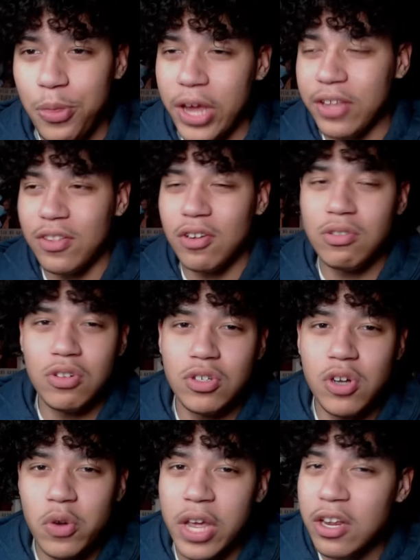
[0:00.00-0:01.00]
Like there's
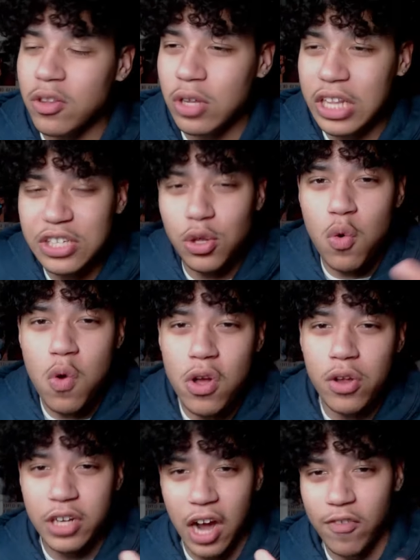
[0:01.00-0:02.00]
no king of the world, it's the
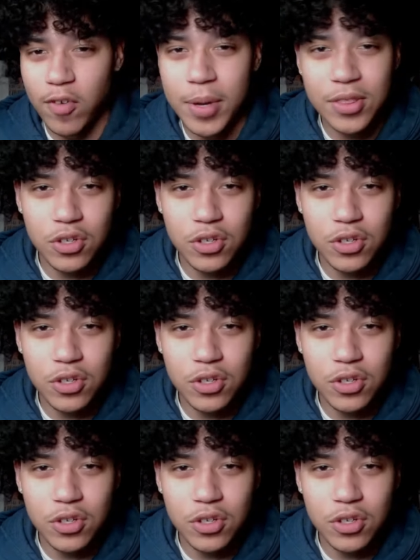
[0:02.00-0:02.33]
world government.